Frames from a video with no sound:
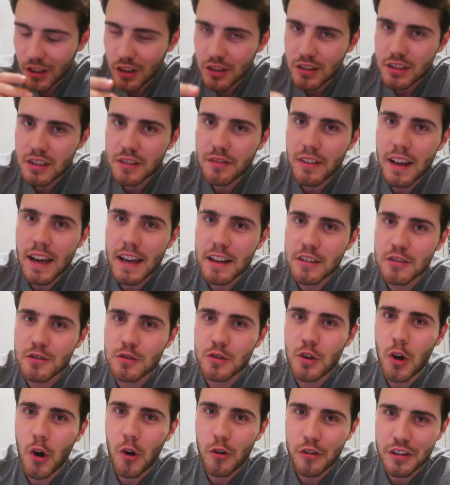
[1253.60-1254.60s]
lots of
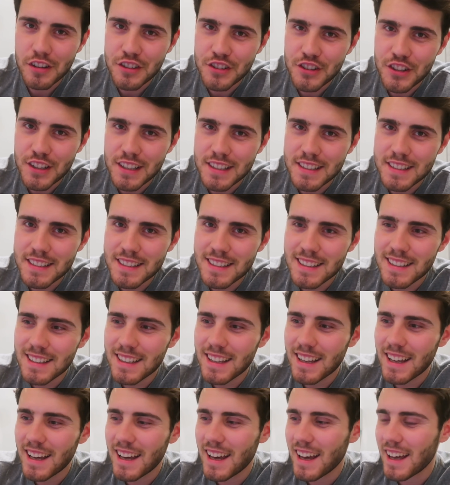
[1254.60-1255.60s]
extra oranges
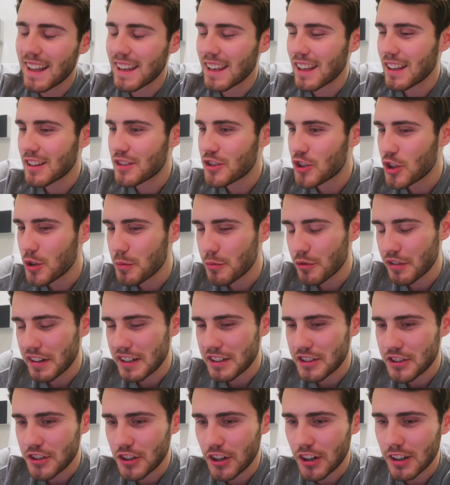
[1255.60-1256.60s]
and like
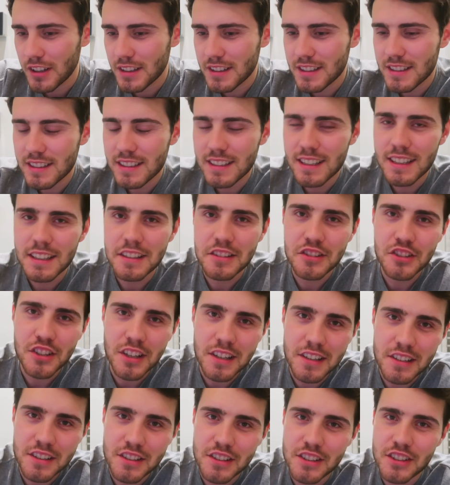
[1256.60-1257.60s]
turmeric shots and
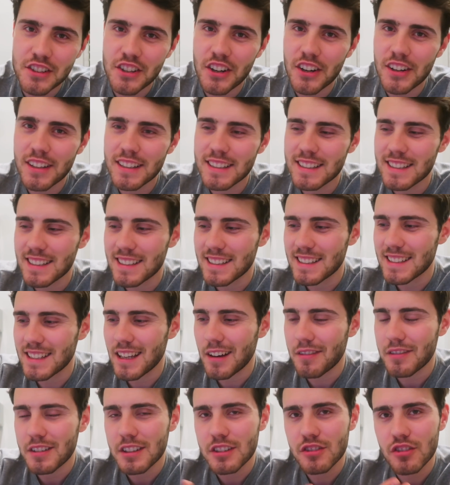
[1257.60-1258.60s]
ginger shots and
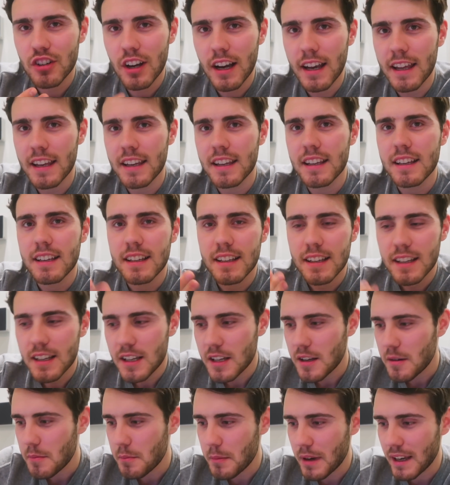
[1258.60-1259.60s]
stuff to try and
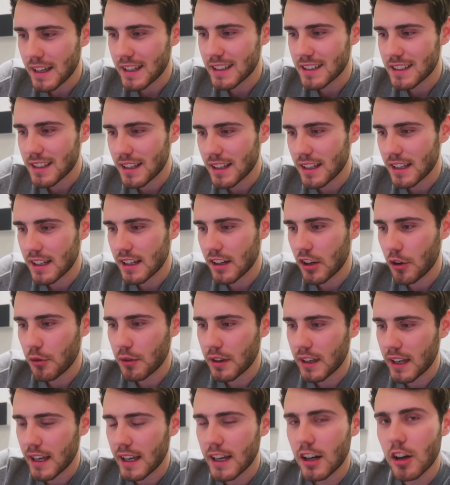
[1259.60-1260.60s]
make it so that I
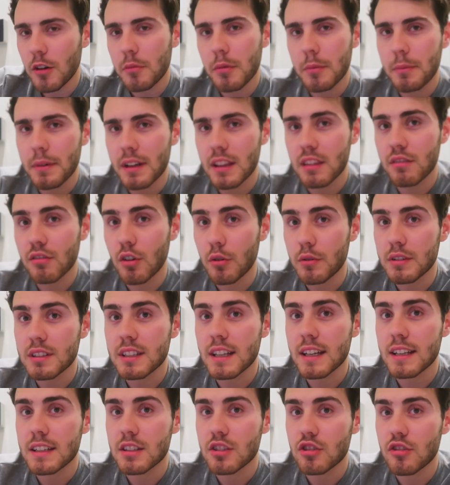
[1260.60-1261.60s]
don't get ill. But my throat is
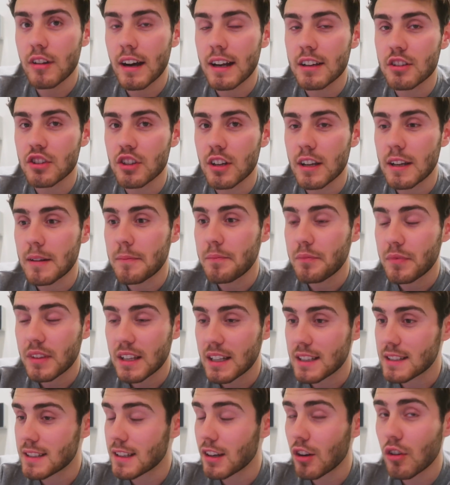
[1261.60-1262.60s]
getting scratchy.
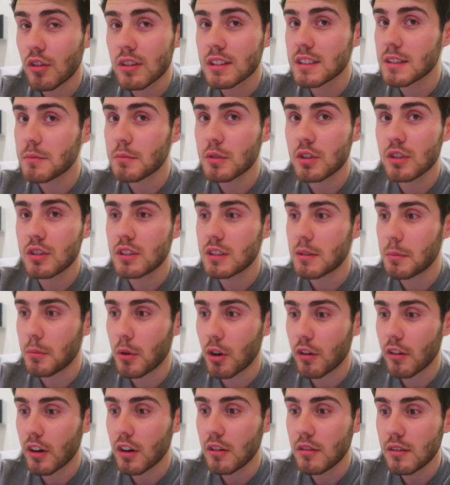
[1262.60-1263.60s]
As long as I'm good
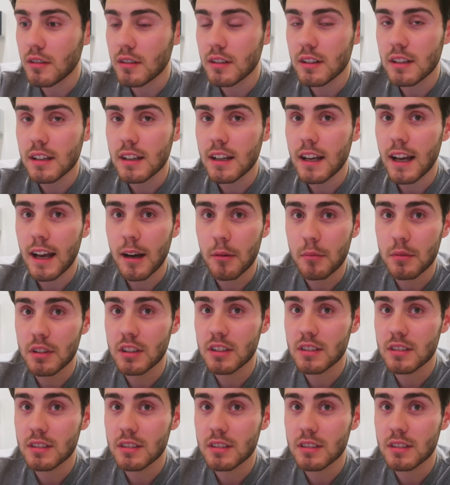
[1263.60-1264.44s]
tomorrow and we